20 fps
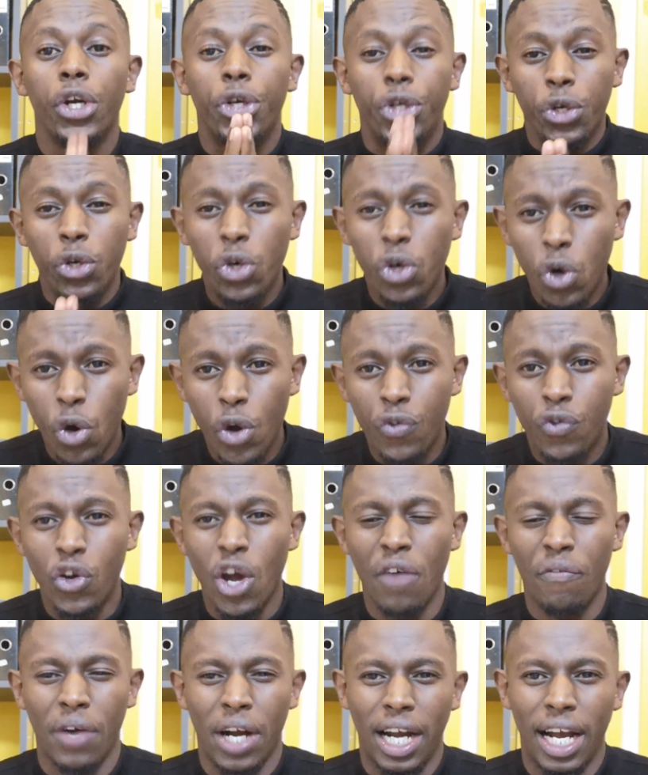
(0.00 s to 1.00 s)
Do you know if you
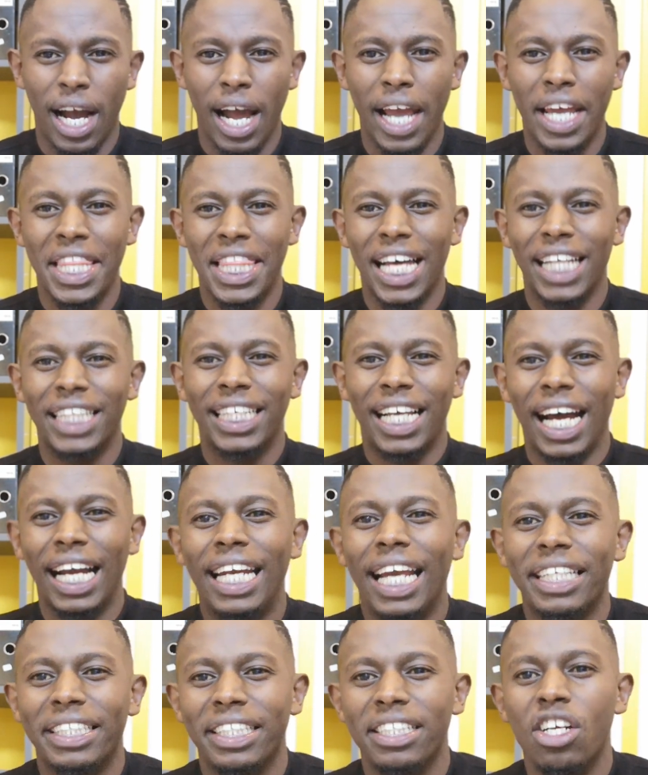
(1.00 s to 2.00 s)
have a car and that
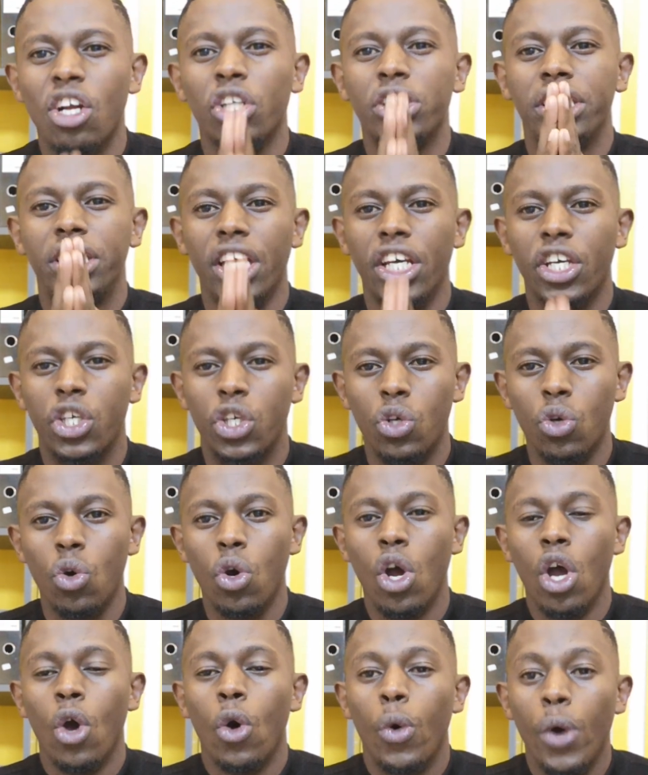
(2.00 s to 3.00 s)
car does not take
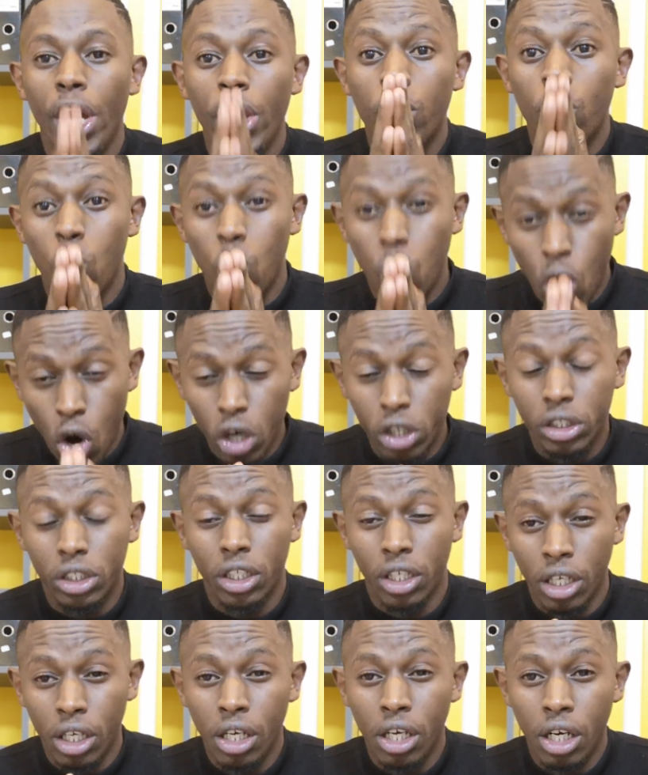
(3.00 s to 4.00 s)
you where you
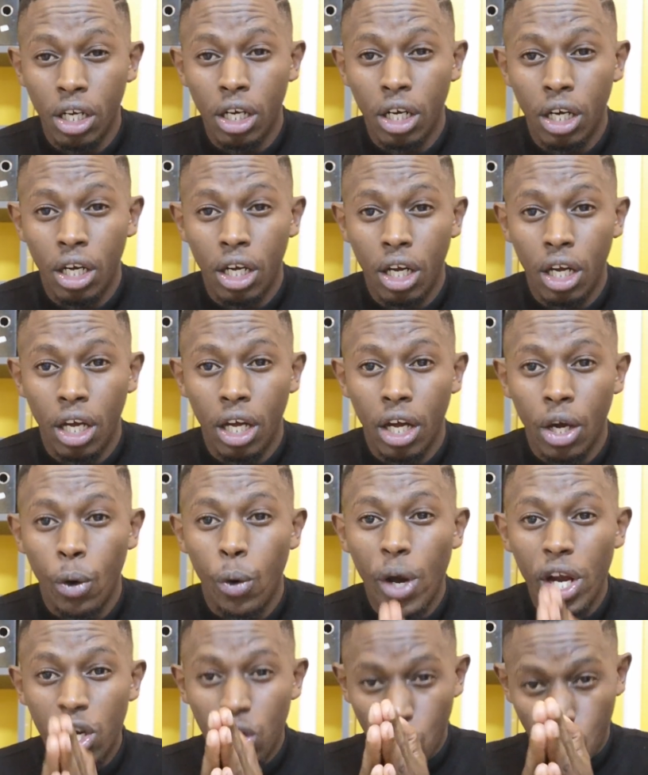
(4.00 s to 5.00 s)
want,
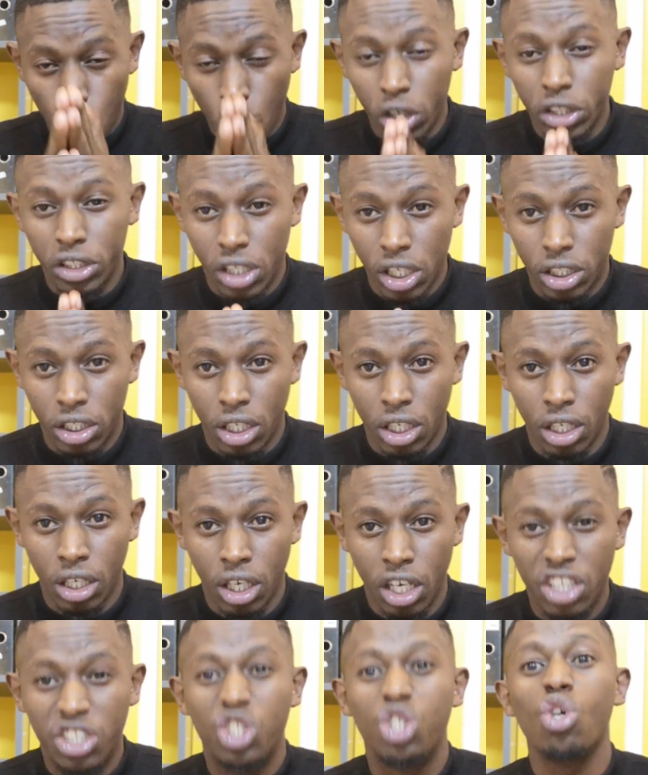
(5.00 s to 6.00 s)
when you want it,
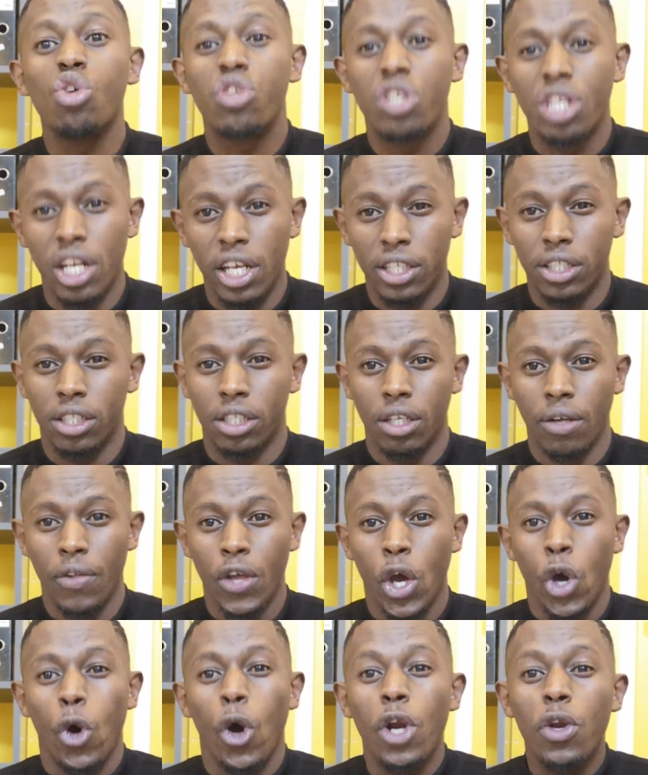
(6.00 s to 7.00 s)
it's useless.
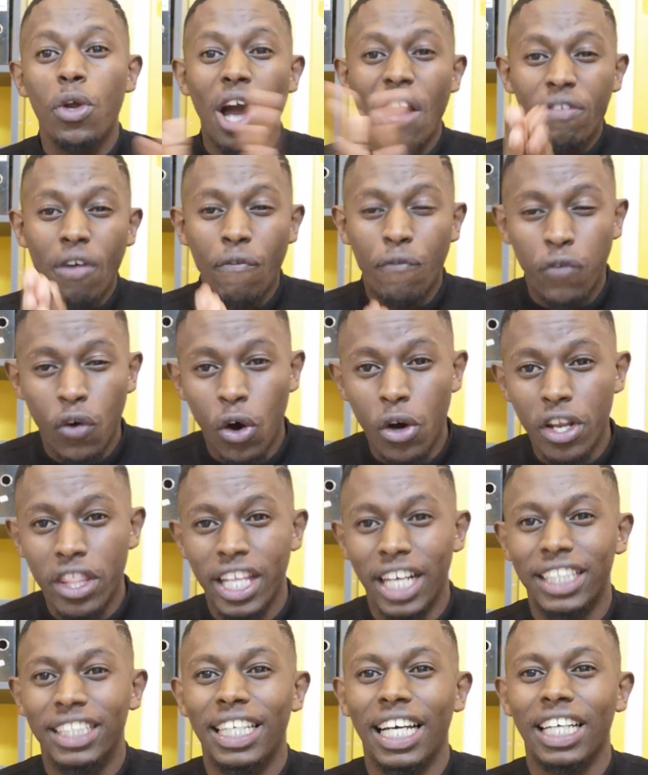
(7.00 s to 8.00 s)
When you have a phone
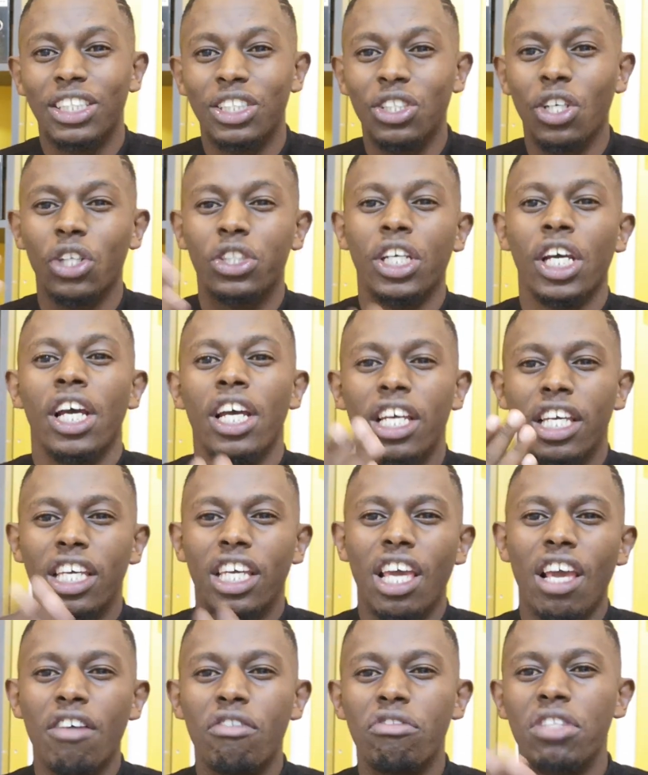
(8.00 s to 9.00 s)
that does not
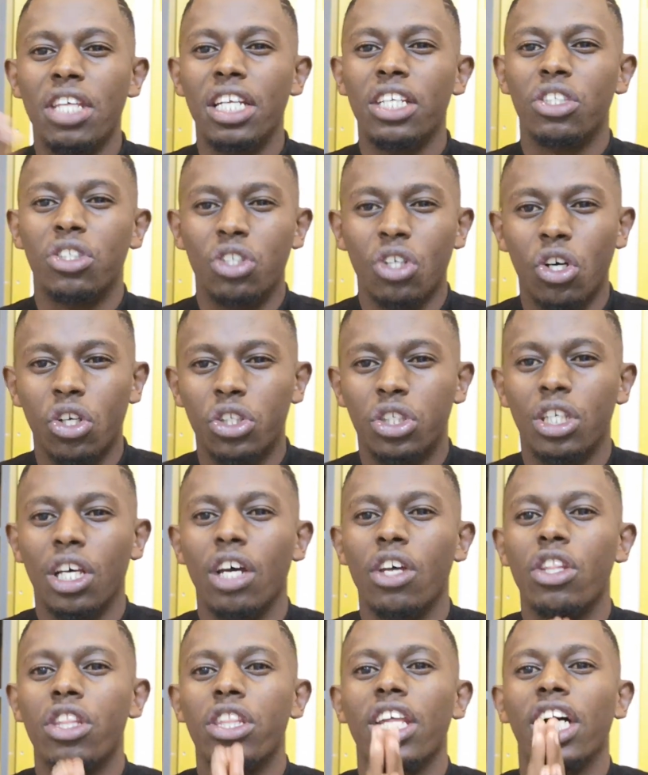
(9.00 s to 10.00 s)
give the results
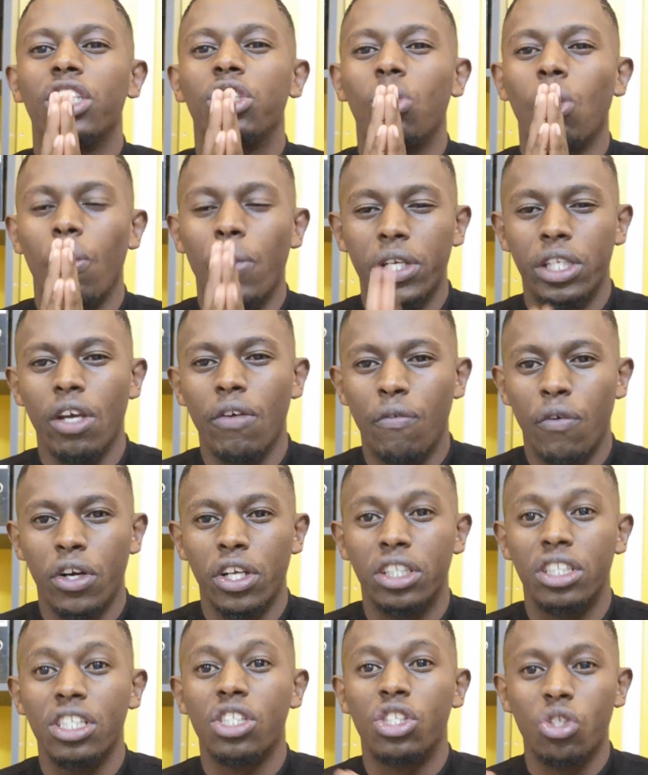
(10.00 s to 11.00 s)
that you're waiting for,
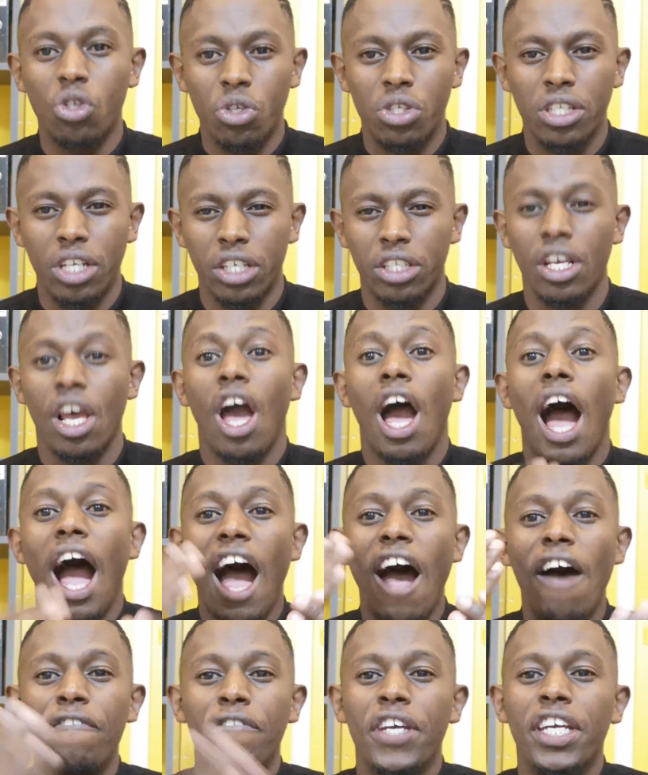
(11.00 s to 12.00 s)
it is useless.
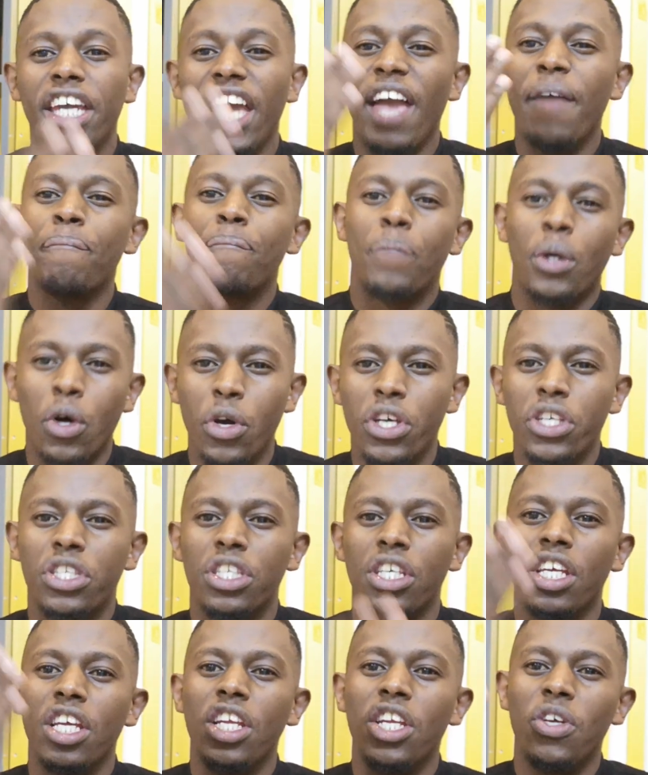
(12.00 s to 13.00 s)
Having
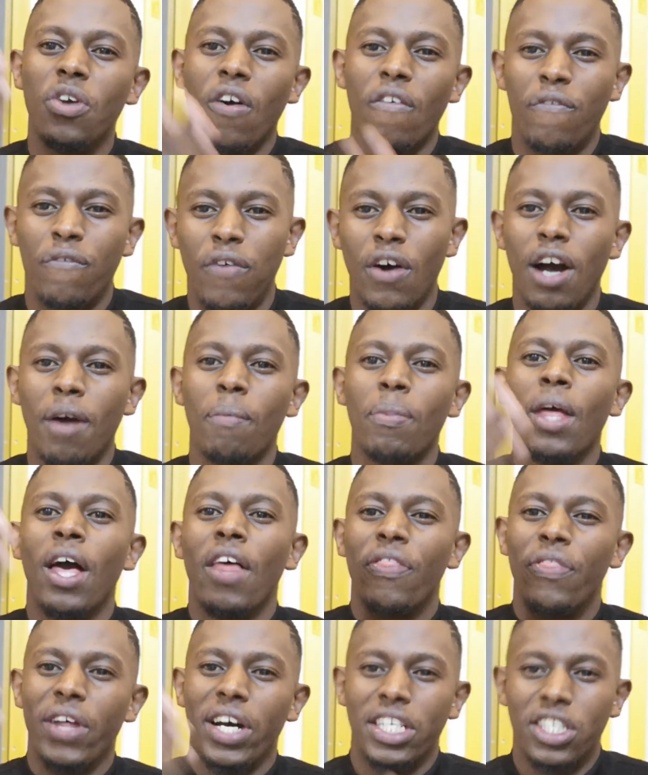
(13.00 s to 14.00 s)
employees in your firm
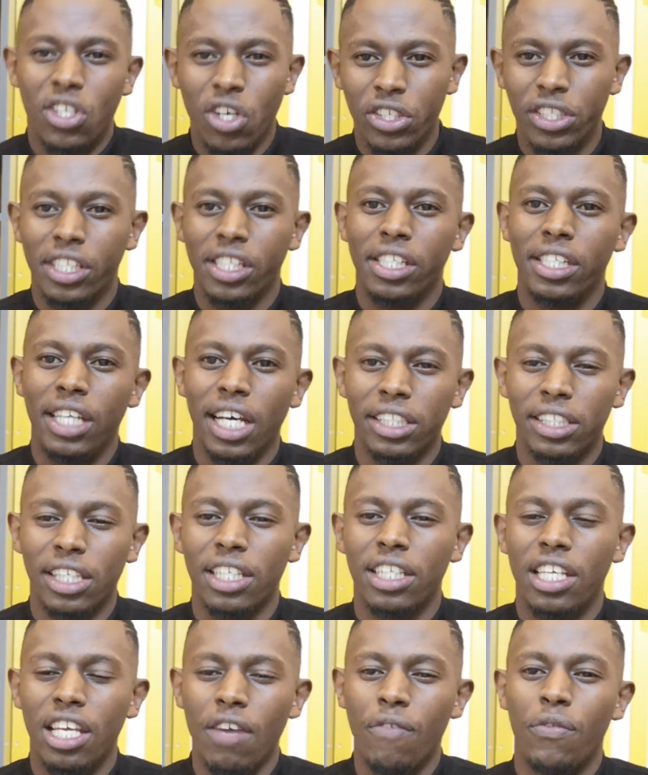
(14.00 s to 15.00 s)
that
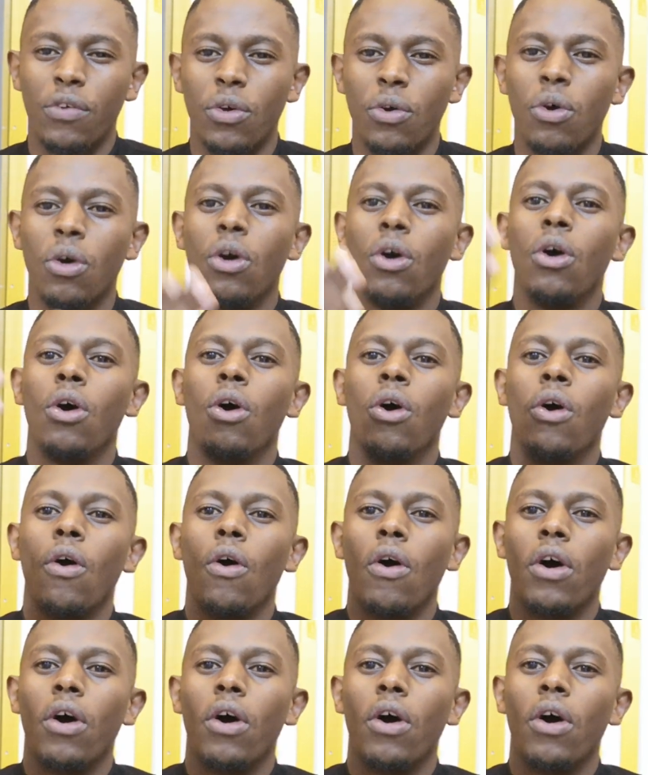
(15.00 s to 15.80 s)
doesn't give you